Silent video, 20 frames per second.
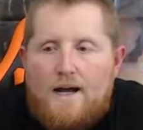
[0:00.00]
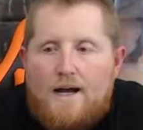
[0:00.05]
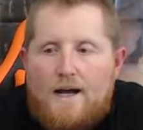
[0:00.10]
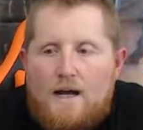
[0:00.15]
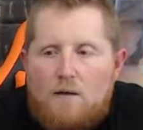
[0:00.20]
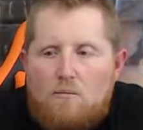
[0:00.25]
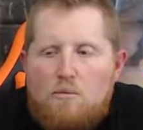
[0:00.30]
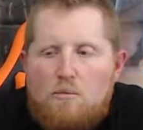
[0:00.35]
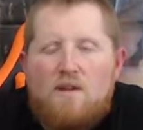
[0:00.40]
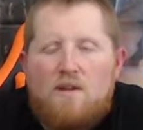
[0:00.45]

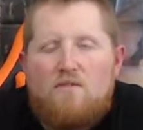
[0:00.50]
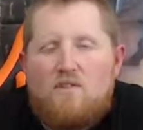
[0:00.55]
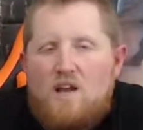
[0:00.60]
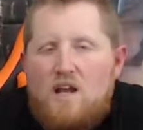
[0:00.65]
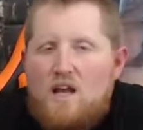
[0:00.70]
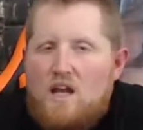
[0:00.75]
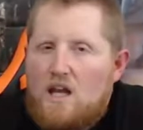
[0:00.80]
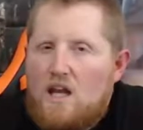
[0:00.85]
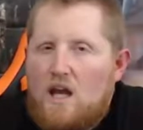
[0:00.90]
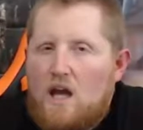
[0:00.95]
believe
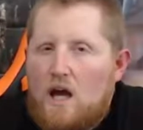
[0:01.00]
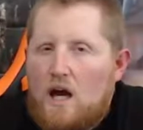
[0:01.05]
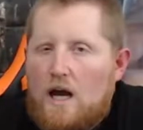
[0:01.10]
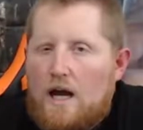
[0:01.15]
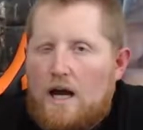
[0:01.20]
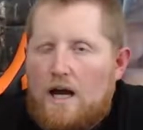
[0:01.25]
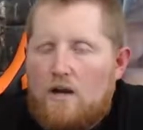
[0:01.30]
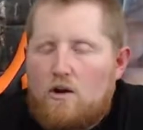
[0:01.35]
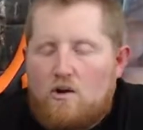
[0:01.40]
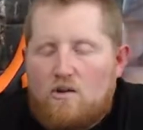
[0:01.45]

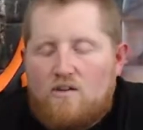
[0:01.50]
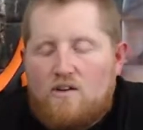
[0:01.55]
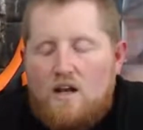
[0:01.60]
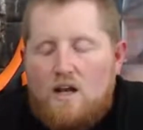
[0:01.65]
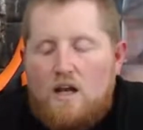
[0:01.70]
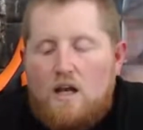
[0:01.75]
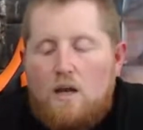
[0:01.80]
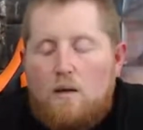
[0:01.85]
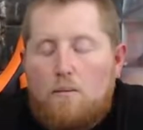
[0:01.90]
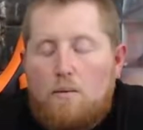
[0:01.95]
1080i or
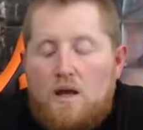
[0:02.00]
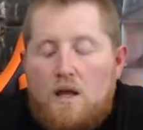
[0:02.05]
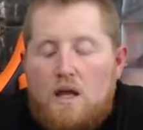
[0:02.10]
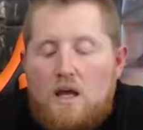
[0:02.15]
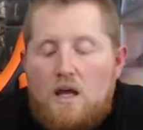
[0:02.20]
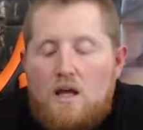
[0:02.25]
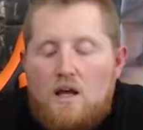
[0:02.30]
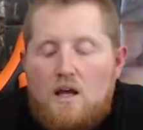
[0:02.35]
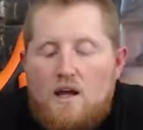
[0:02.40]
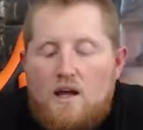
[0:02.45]

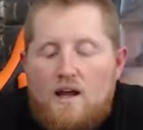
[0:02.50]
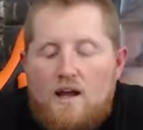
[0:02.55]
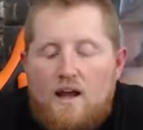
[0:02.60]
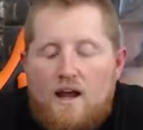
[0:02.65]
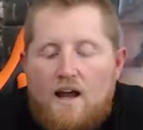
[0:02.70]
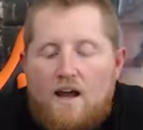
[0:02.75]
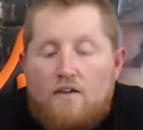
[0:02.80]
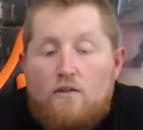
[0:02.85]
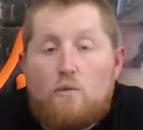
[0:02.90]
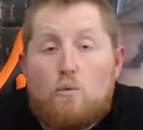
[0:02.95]
1080p
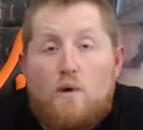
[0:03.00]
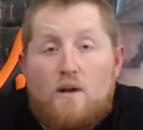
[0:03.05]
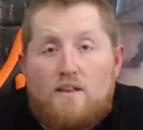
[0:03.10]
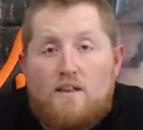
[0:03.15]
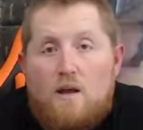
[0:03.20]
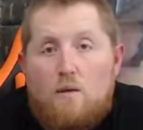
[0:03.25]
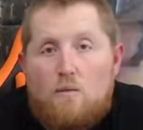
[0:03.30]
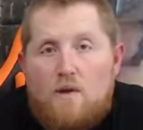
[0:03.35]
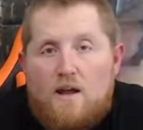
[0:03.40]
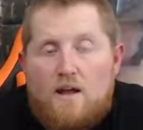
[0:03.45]
as what
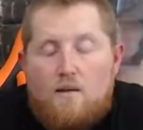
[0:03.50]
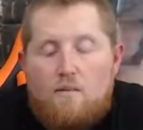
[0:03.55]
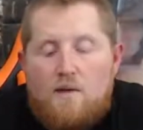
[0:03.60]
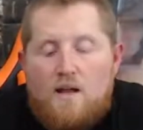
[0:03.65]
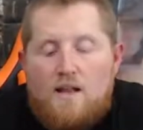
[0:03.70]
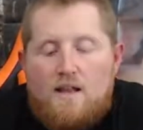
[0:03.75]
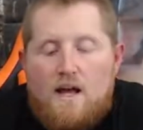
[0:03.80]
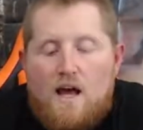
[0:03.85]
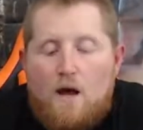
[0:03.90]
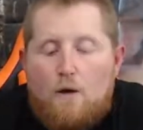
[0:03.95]
they
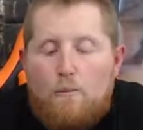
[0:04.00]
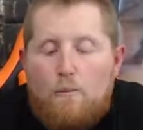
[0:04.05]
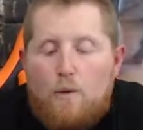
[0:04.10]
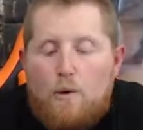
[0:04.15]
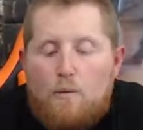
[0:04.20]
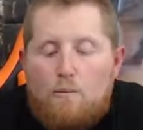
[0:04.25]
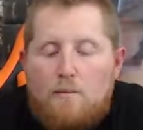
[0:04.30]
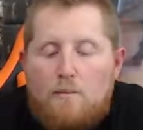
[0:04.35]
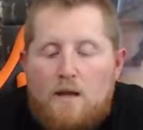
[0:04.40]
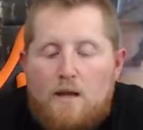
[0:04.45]
recommend the
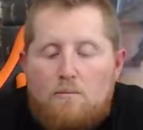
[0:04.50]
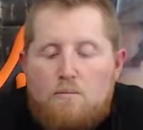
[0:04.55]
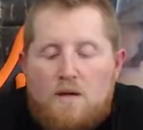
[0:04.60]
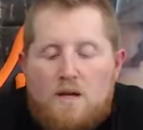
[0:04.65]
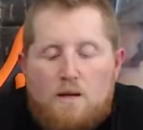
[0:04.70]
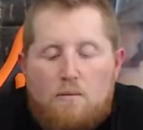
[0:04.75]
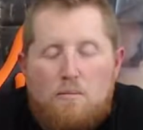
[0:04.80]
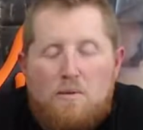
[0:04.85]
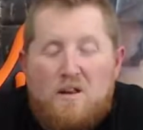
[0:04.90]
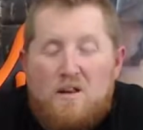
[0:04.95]
output be. But
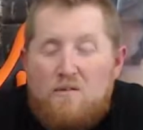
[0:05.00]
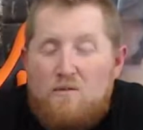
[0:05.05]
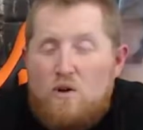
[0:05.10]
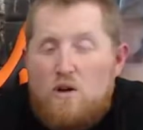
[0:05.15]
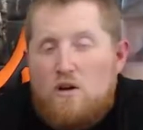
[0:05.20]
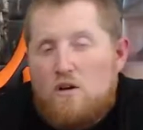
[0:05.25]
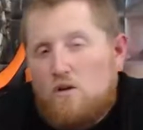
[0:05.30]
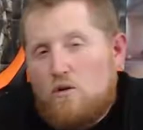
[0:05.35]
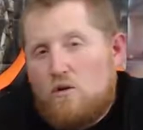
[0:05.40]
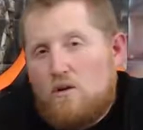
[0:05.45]
I believe you
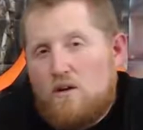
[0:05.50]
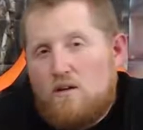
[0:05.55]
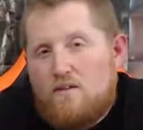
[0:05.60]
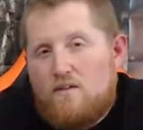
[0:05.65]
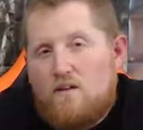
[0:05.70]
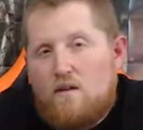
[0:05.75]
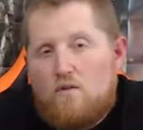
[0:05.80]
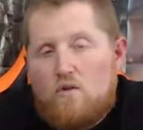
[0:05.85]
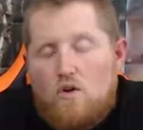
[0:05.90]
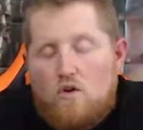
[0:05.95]
can do it on
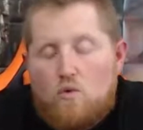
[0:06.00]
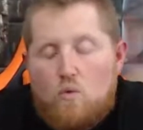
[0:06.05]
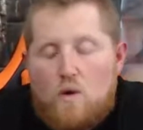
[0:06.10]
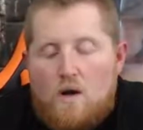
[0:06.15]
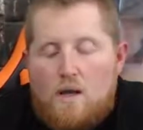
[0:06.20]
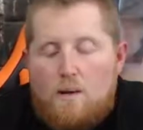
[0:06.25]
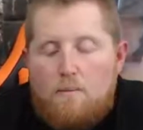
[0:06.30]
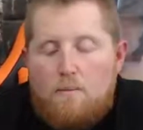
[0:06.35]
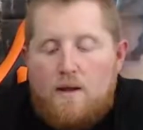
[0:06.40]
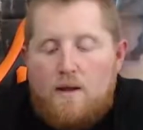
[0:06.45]

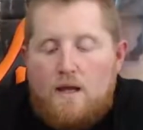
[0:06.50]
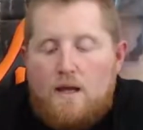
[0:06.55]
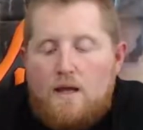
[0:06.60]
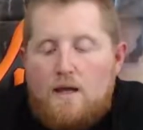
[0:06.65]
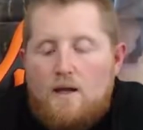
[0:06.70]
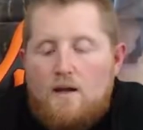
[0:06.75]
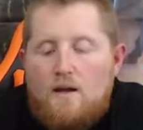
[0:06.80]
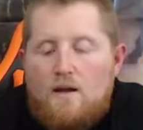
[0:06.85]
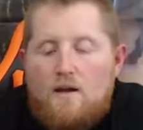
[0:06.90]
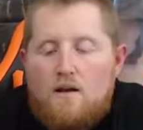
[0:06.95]
720p
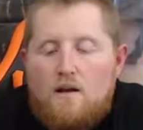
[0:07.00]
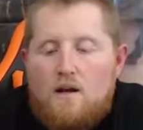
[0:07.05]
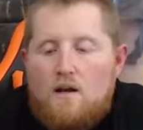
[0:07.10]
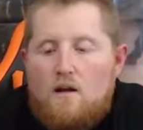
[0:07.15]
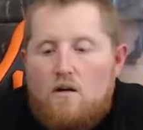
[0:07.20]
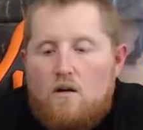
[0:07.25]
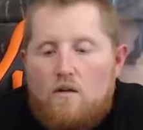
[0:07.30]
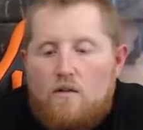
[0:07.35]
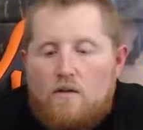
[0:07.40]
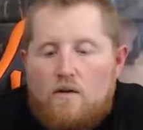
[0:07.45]
and
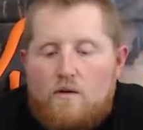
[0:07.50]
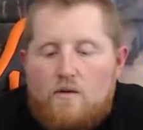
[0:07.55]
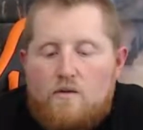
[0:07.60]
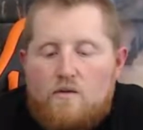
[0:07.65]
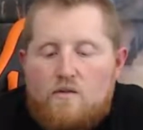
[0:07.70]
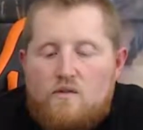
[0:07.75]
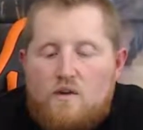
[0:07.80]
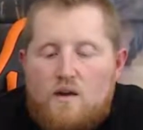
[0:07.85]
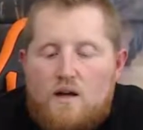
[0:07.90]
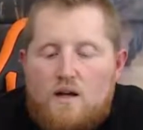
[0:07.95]
all
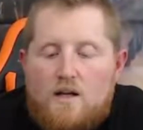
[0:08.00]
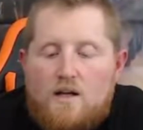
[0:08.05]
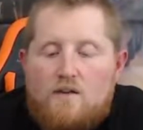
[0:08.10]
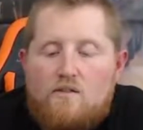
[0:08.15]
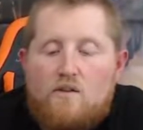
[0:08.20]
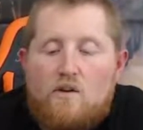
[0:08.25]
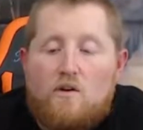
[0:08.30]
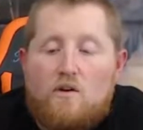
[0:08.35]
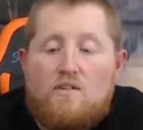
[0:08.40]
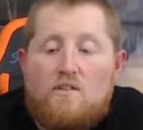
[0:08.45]
those as
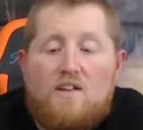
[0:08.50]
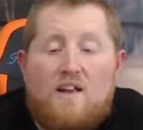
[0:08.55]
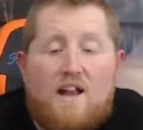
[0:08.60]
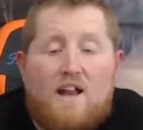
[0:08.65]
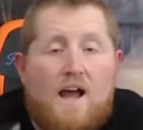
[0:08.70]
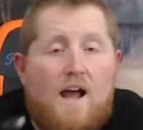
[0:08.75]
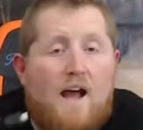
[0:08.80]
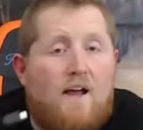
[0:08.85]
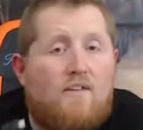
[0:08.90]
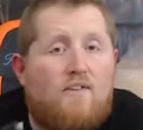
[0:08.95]
long as it
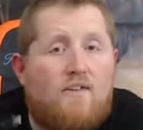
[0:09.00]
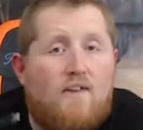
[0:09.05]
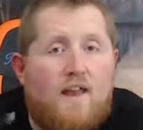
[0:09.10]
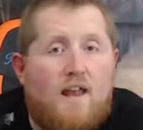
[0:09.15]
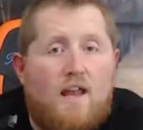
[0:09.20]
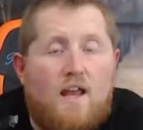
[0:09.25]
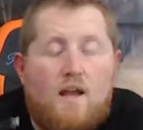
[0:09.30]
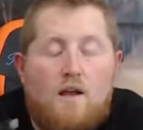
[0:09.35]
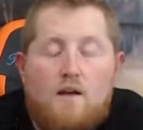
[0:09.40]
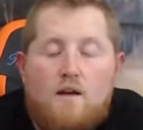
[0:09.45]
has
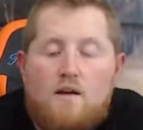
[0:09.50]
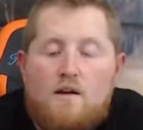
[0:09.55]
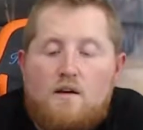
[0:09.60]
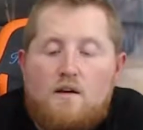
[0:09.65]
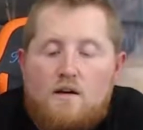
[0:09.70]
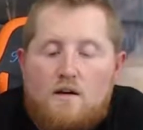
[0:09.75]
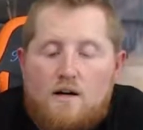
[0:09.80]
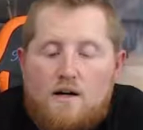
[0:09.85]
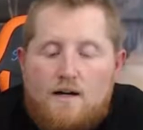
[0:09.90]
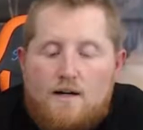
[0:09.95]
a
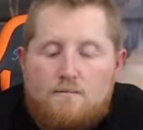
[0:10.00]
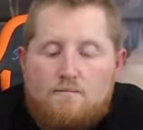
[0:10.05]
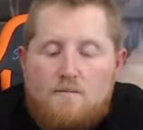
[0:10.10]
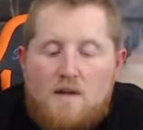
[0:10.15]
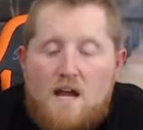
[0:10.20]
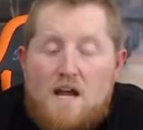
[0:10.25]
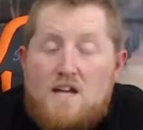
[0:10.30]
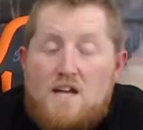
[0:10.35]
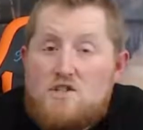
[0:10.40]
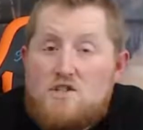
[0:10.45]

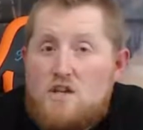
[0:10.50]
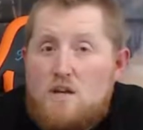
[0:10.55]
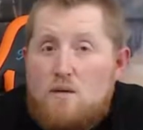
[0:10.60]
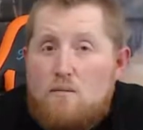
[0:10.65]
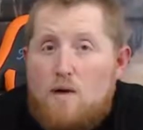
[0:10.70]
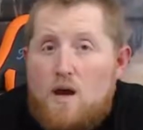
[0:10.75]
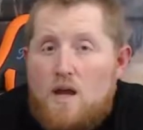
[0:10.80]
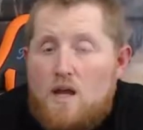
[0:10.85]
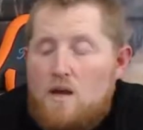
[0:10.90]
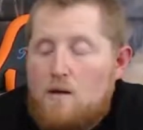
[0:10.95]

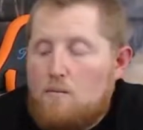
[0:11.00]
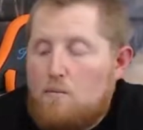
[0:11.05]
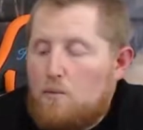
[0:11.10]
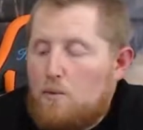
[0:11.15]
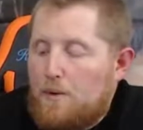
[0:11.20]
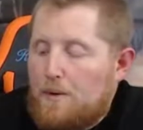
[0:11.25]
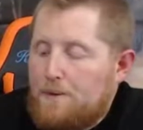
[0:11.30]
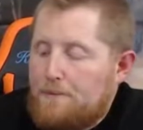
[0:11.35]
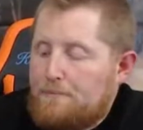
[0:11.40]
HDMI input.